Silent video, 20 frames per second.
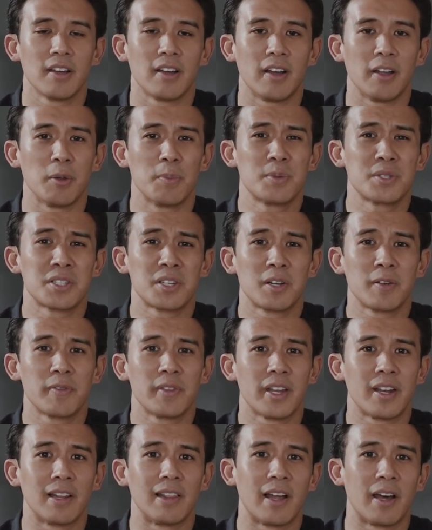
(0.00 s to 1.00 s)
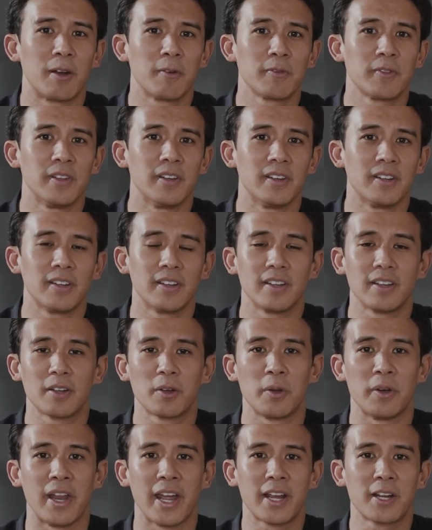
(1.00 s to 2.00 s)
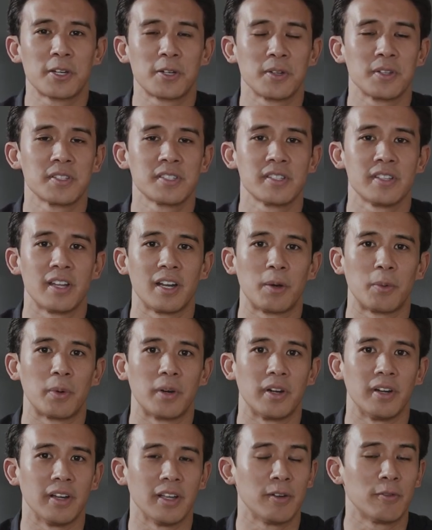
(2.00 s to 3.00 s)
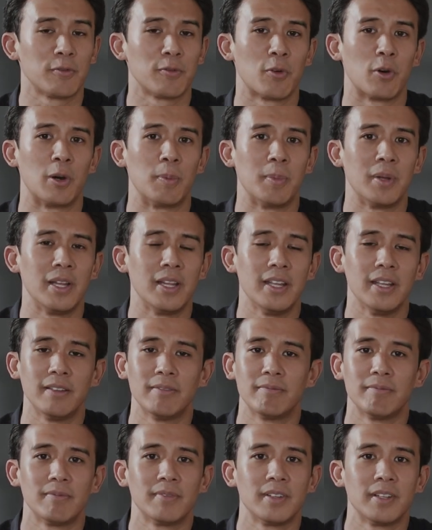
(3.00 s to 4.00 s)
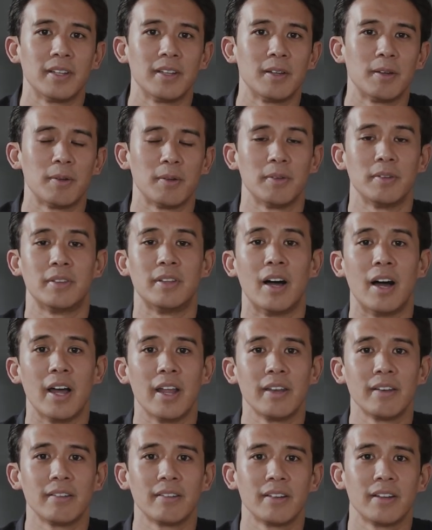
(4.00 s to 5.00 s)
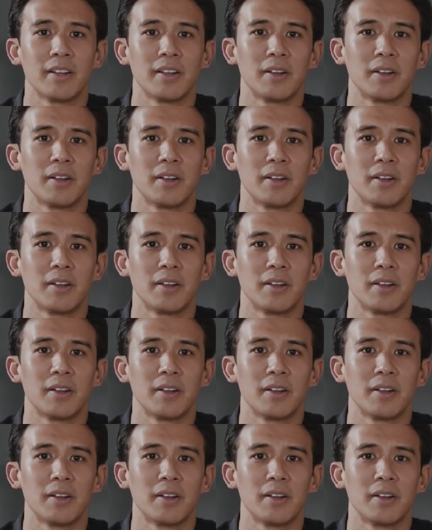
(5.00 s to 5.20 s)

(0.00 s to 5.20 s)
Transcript: I observed that a lot of the connections there were informally done,